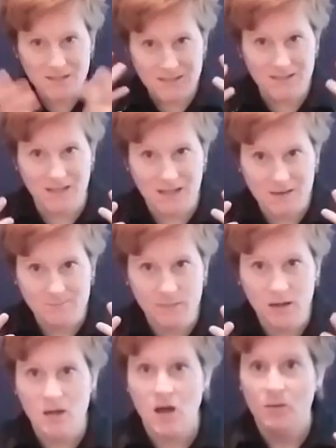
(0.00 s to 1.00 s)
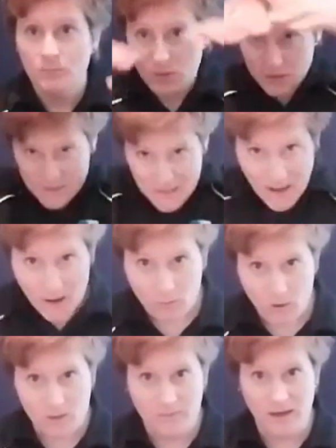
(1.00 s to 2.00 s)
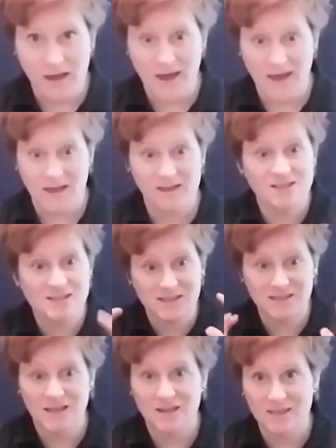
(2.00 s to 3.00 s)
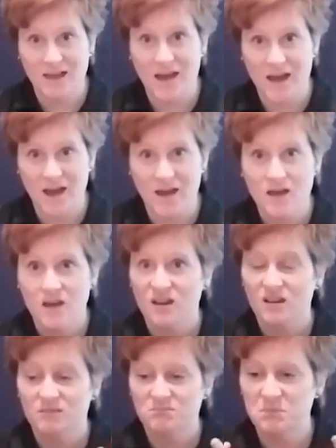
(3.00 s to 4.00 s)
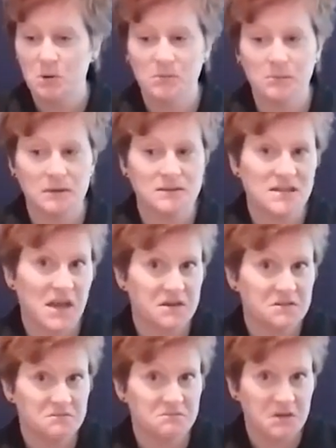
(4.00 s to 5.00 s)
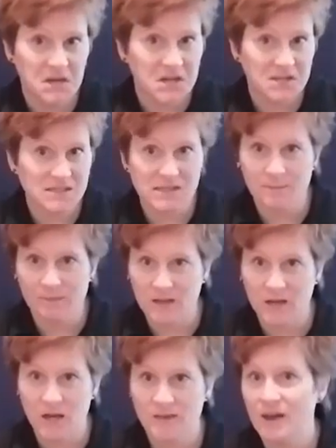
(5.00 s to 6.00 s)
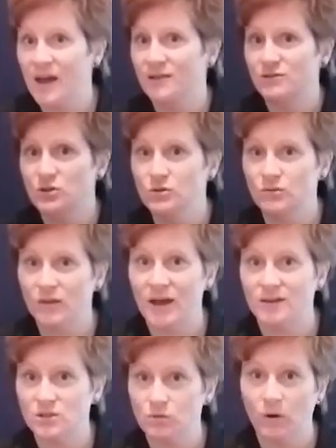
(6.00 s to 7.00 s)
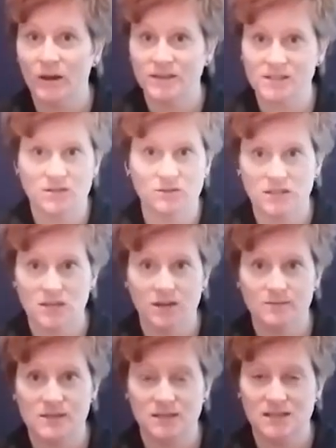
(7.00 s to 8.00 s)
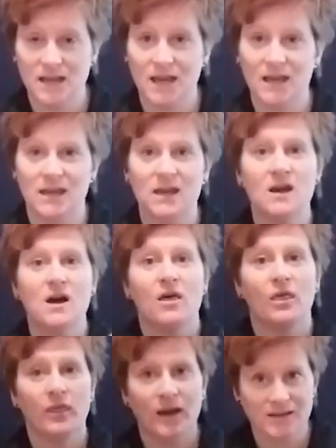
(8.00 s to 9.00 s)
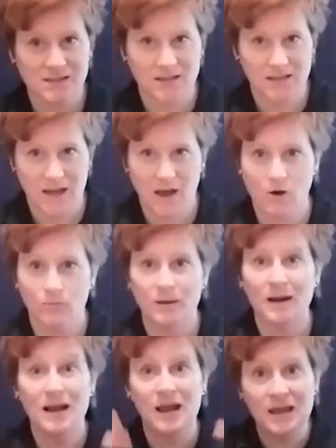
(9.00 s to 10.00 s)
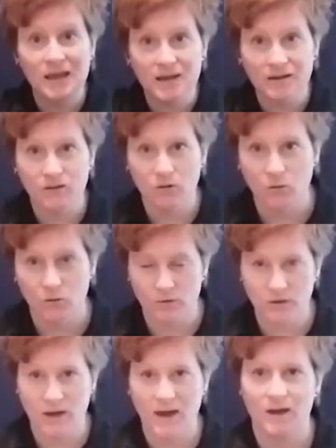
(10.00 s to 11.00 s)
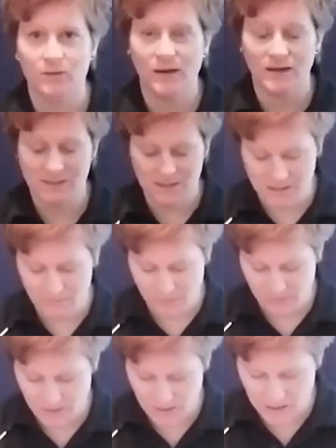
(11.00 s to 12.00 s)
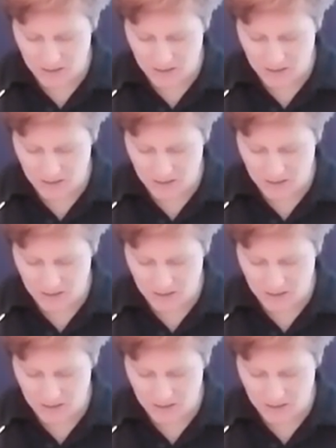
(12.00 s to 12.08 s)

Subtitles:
steam, put a towel over your head, sit there, probably 10 minutes, something like that. Do that twice, 3 times a day. That's going to help clear all your airways and everything